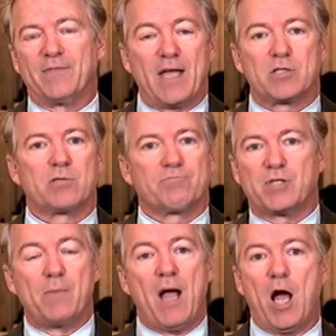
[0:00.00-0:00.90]
That's
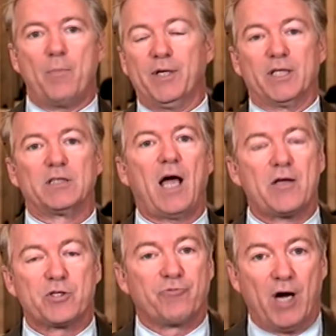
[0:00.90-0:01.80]
somehow been
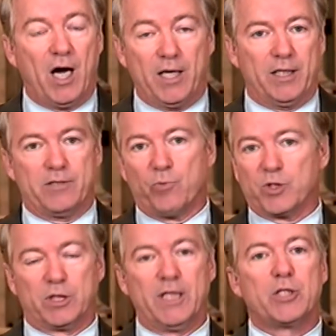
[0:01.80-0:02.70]
classified and
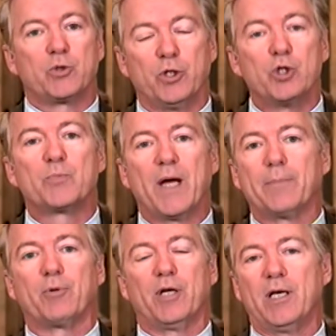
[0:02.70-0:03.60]
was leaked to a
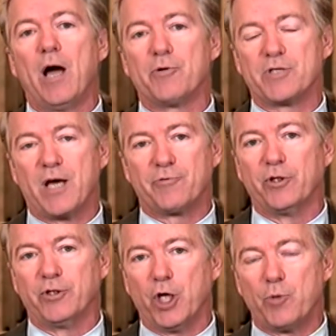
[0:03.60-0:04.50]
newspaper and now is out
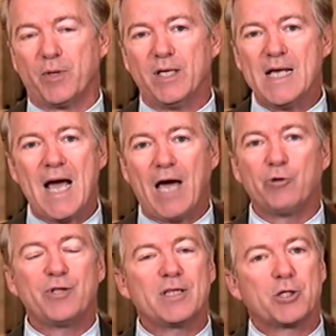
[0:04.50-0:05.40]
there in the open. I
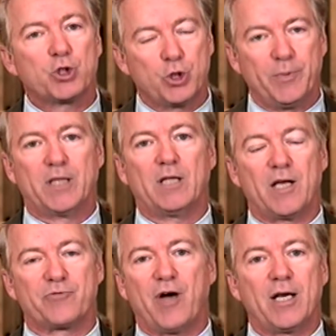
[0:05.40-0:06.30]
don't think that should be
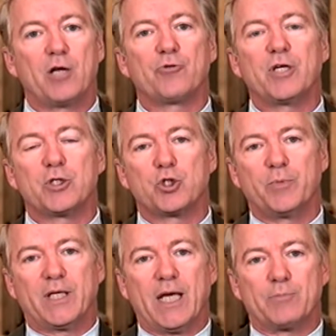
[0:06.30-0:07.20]
classified. I don't think it
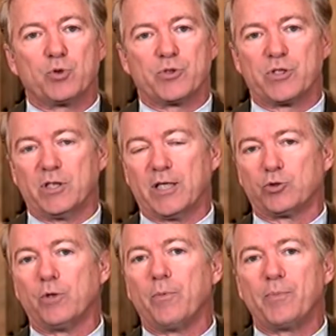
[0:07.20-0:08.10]
should be kept to a
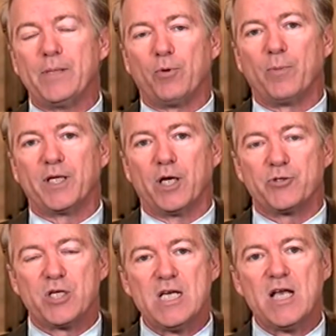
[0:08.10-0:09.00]
select group of people,
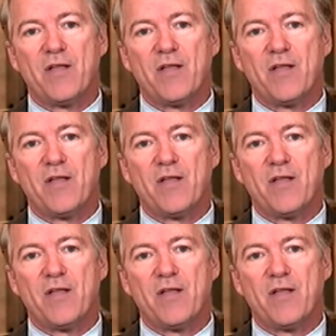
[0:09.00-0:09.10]
because